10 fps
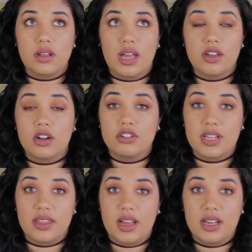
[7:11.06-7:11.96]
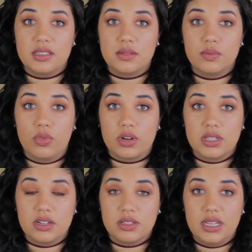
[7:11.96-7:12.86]
I could understand the guys more
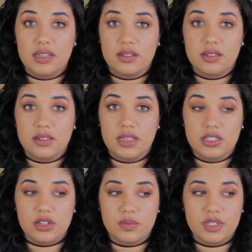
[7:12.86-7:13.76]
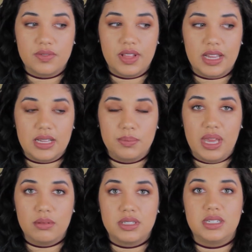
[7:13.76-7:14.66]
clearly in terms of like
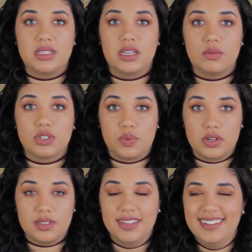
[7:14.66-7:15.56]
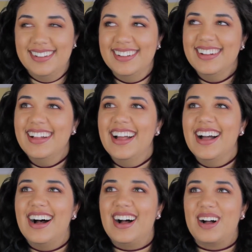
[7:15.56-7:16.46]
being able to distinguish words.
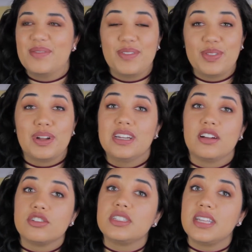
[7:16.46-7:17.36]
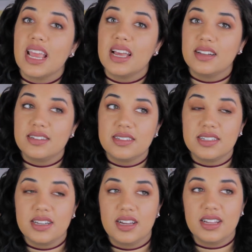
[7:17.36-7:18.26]
Even though I didn't understand